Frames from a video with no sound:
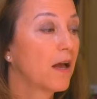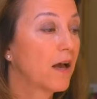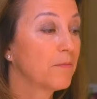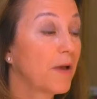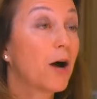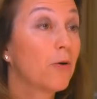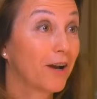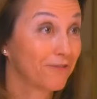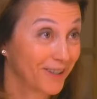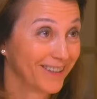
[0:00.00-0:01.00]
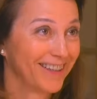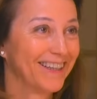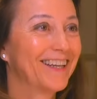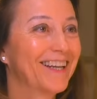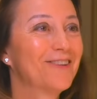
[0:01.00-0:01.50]
However,
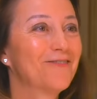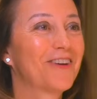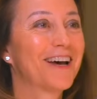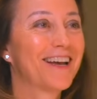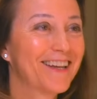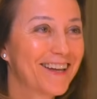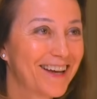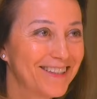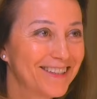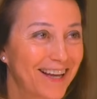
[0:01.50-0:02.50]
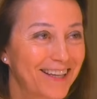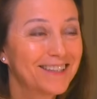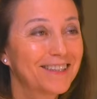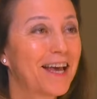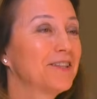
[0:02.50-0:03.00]
in my
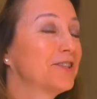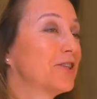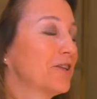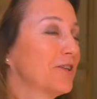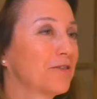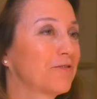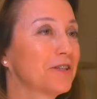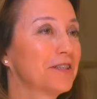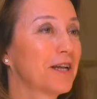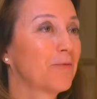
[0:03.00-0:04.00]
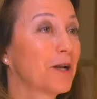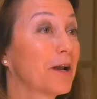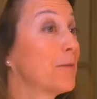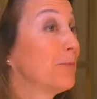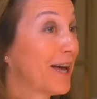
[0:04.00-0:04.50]
second to last year at university, I went
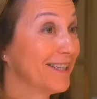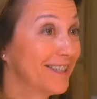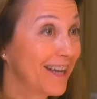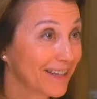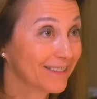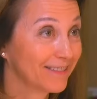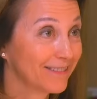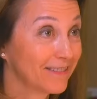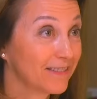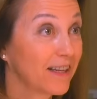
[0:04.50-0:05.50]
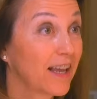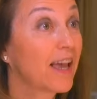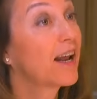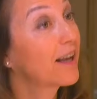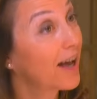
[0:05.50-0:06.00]
on a blind date
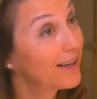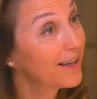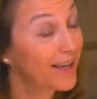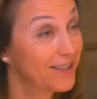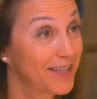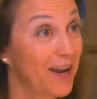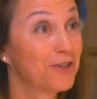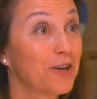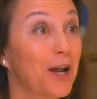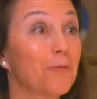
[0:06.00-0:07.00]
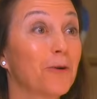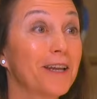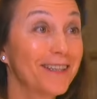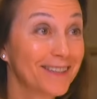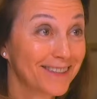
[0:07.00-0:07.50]
and I got engaged after 9
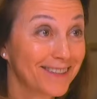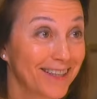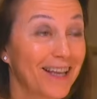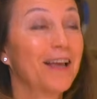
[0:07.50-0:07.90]
weeks.